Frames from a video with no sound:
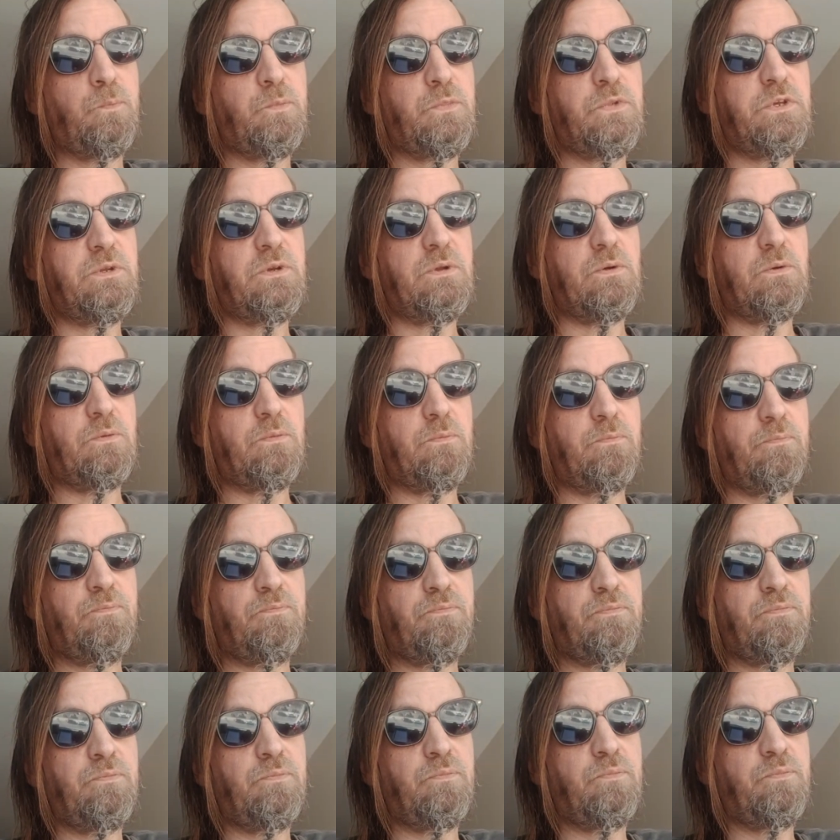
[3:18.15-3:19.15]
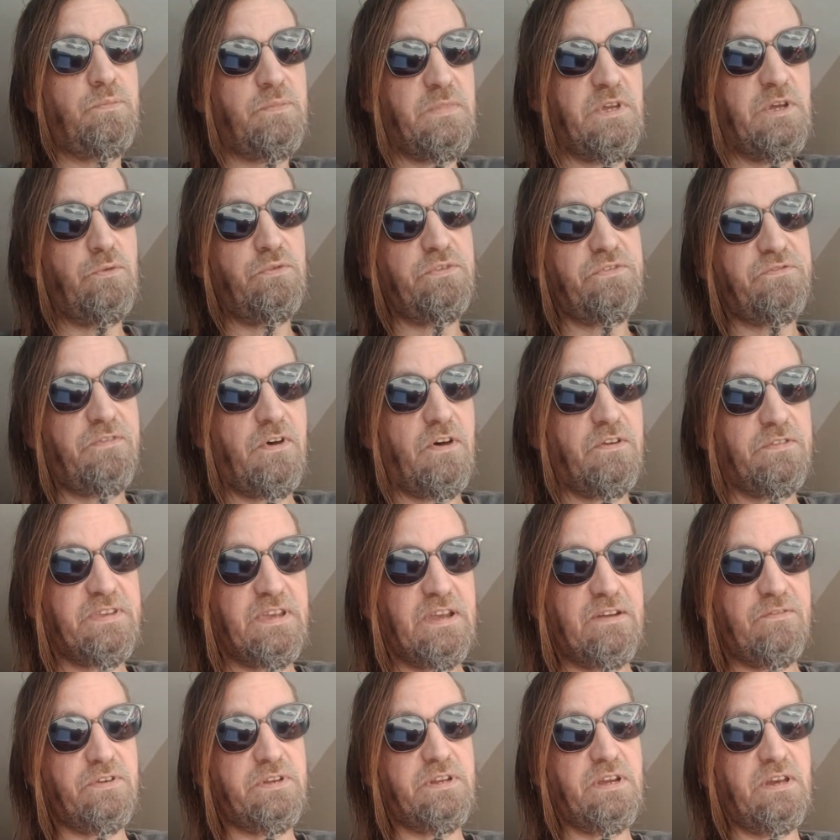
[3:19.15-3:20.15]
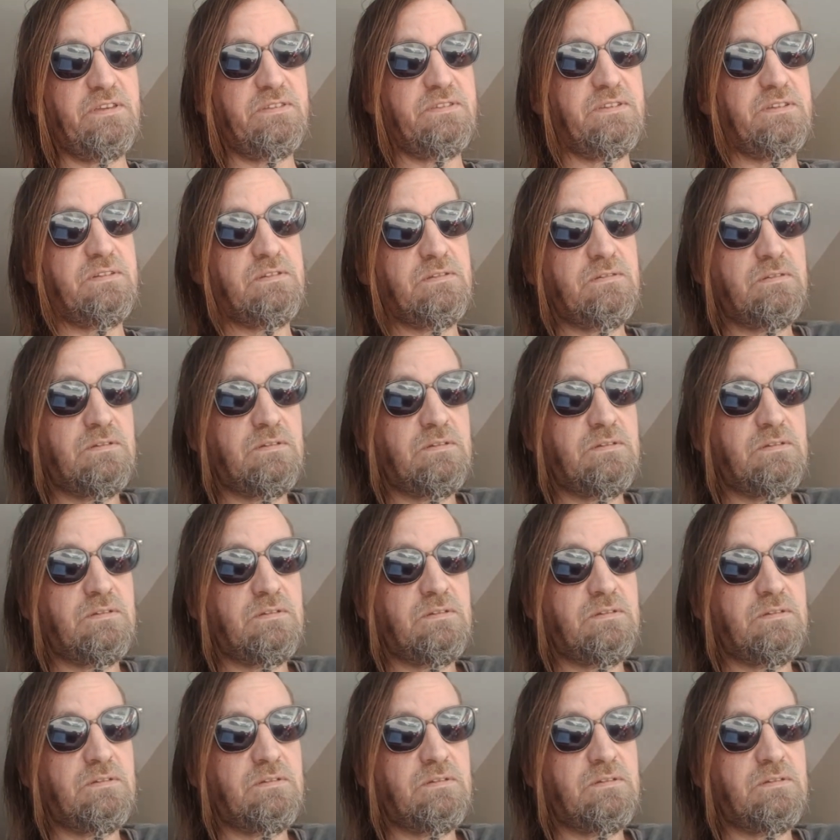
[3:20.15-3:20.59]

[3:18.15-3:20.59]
it was false advertising.